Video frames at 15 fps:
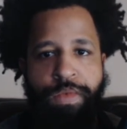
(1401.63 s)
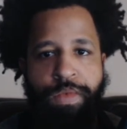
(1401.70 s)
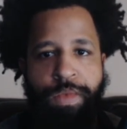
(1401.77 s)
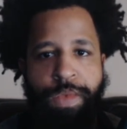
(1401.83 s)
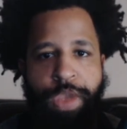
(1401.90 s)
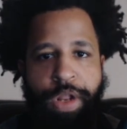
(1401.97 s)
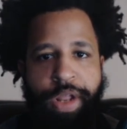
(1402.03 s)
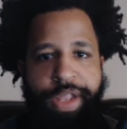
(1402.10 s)

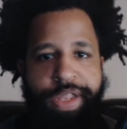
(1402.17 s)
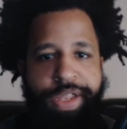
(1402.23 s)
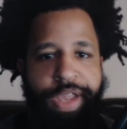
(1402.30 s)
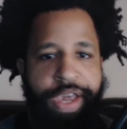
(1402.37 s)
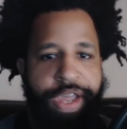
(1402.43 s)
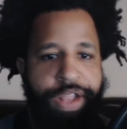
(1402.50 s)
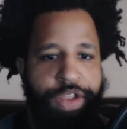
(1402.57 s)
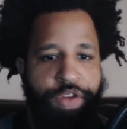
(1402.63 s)
Let's dig
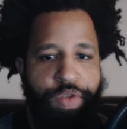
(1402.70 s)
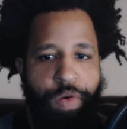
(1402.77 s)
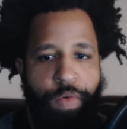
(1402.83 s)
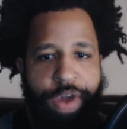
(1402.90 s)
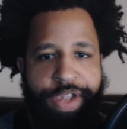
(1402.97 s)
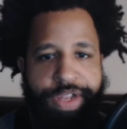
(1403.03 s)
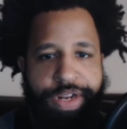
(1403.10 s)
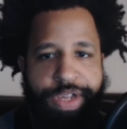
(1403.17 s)
into the
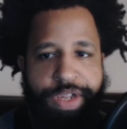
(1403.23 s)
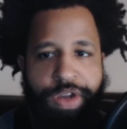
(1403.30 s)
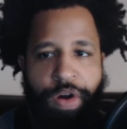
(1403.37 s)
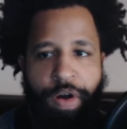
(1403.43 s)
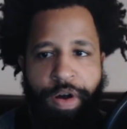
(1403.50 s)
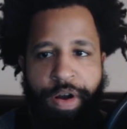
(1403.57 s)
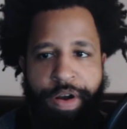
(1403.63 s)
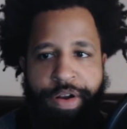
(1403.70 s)
rest of this
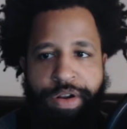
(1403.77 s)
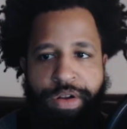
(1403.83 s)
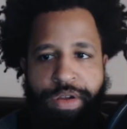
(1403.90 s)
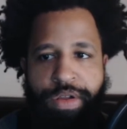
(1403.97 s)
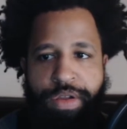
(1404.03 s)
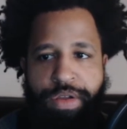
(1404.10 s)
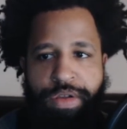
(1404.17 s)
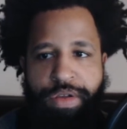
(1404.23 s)
card.
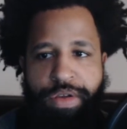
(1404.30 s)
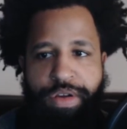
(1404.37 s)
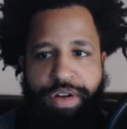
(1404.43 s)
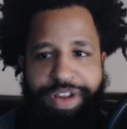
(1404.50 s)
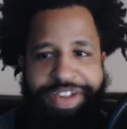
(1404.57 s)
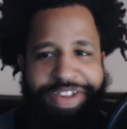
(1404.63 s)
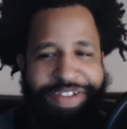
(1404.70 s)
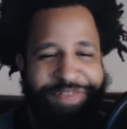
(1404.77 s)

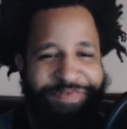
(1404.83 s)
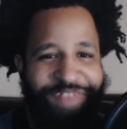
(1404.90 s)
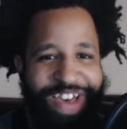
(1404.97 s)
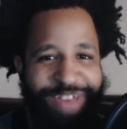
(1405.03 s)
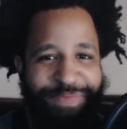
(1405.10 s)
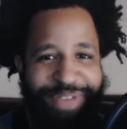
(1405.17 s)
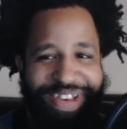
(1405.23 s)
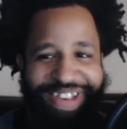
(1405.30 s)
Let's get some fight
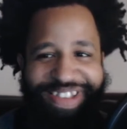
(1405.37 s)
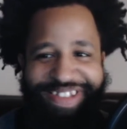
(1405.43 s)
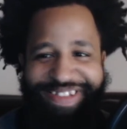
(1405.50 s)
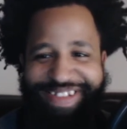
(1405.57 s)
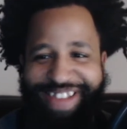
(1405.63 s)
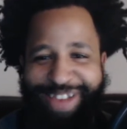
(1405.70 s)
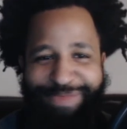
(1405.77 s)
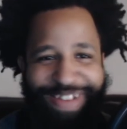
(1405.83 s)
picks.
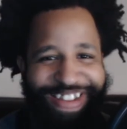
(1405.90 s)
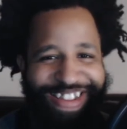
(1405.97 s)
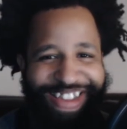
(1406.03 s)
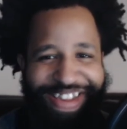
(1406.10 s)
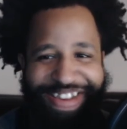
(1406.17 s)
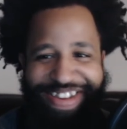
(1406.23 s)
How about that?